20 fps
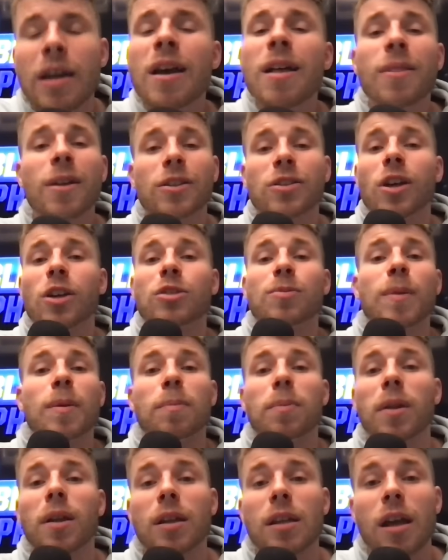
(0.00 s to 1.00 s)
There's also been
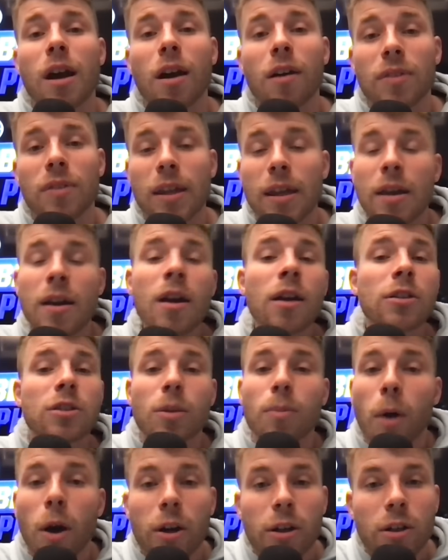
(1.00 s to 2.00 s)
plenty of the DeMar